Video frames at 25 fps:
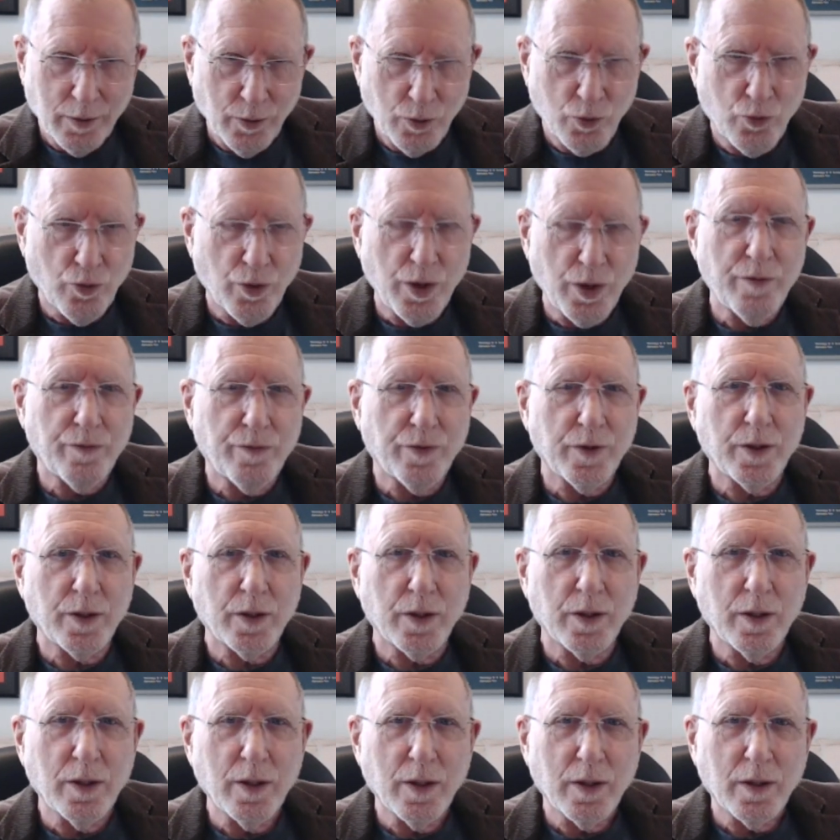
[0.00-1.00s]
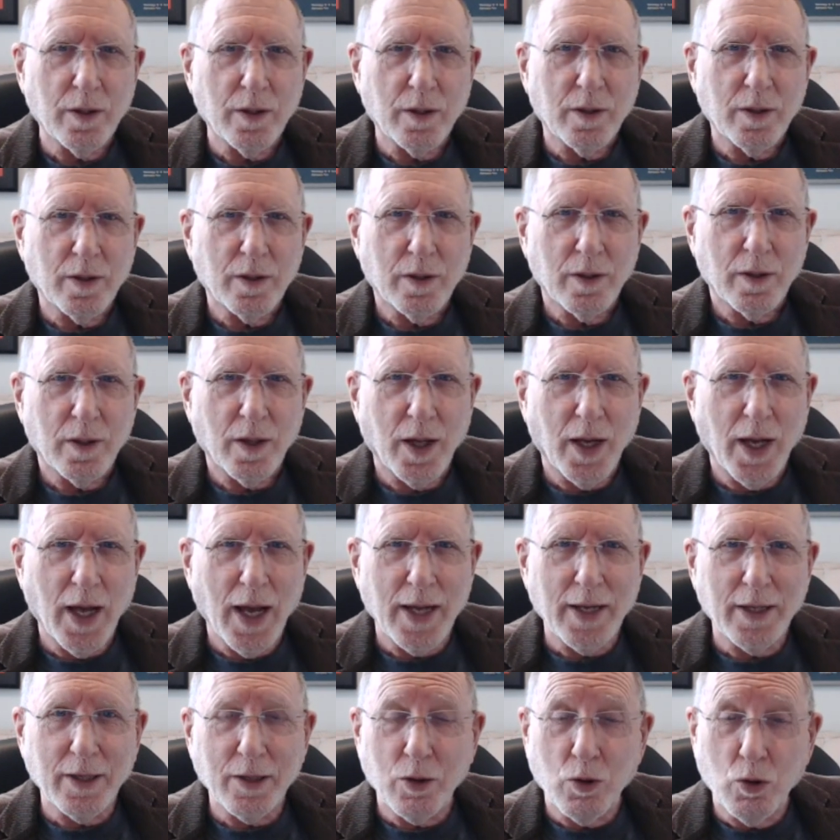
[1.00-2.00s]
driven
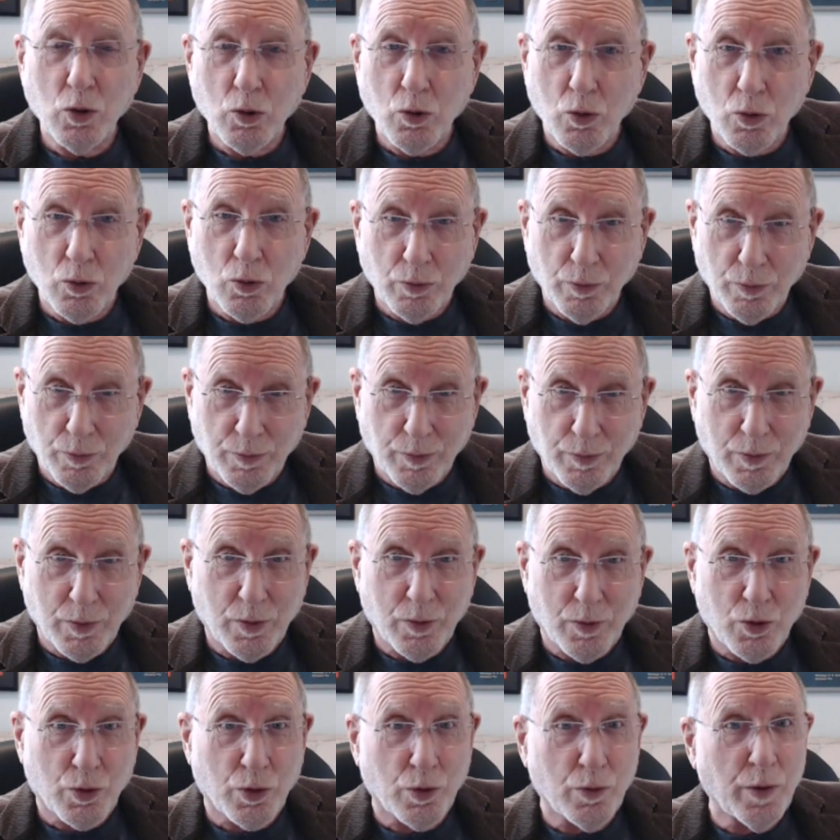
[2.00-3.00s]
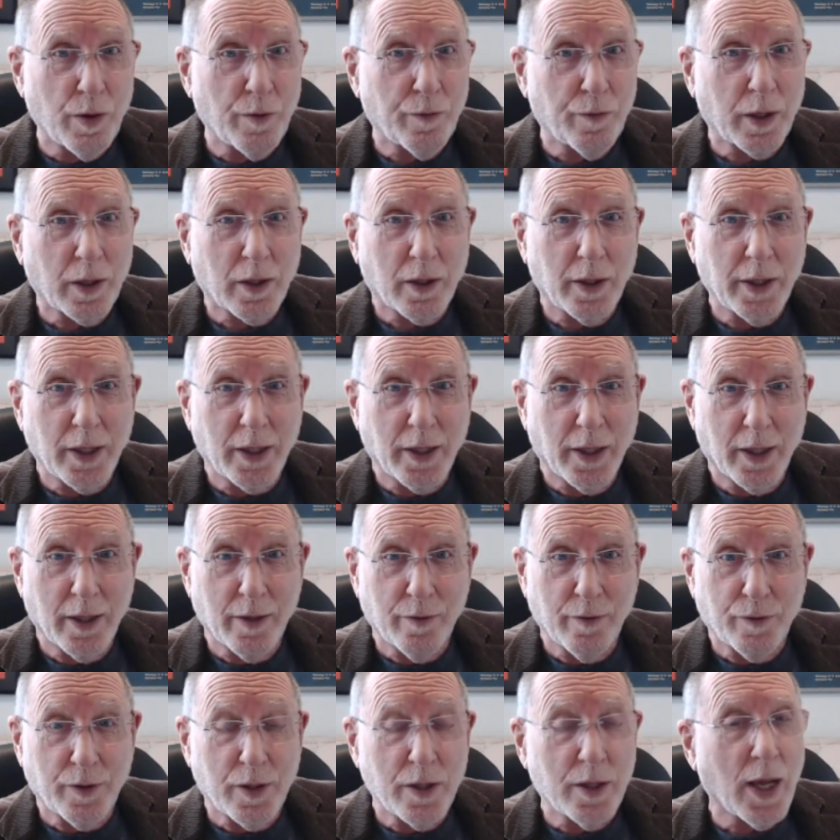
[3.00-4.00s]
and terrifically
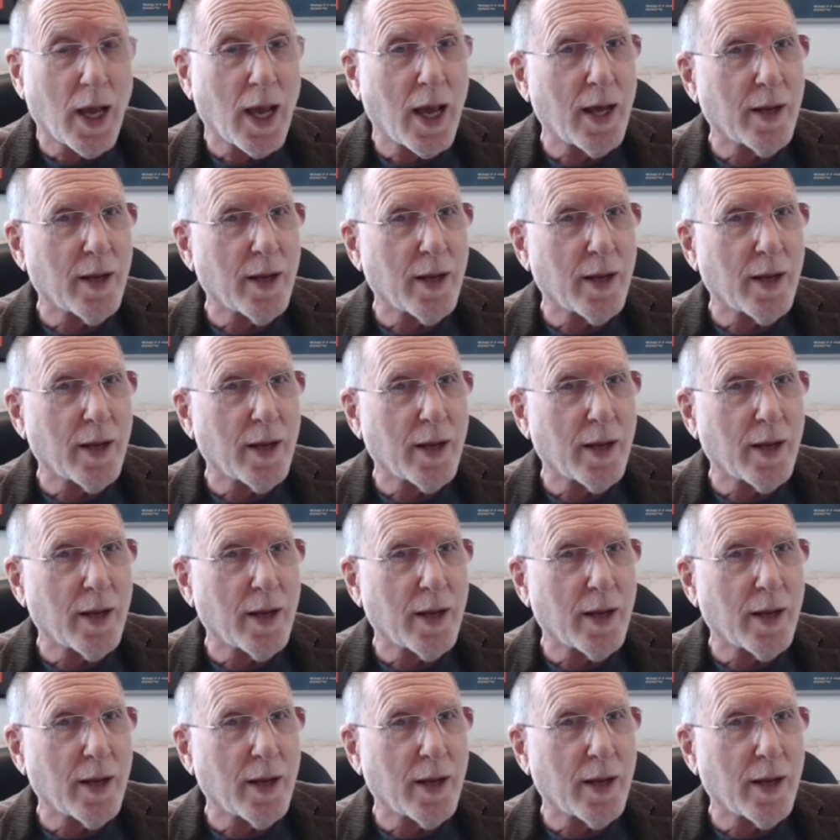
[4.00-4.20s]
gifted